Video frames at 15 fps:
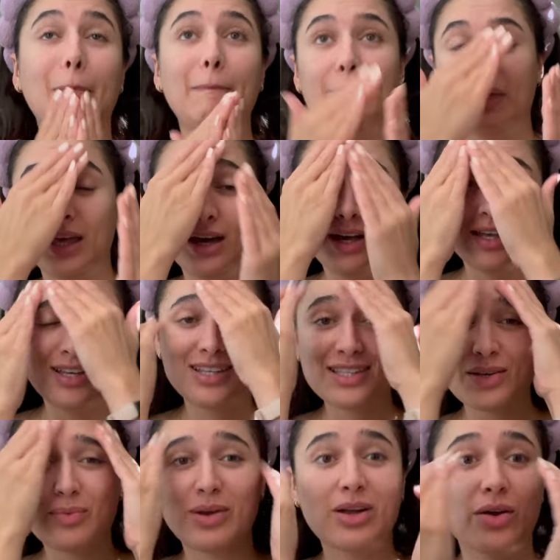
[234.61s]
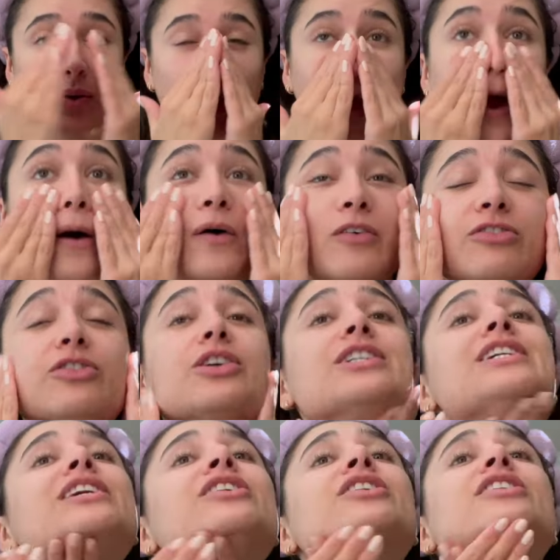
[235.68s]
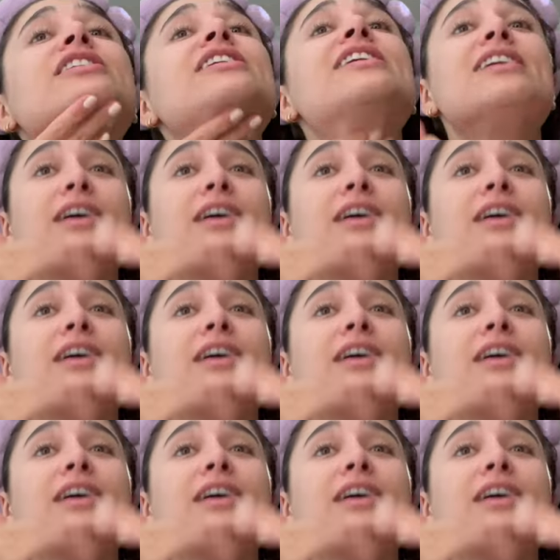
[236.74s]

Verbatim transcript: because we are going out for dinner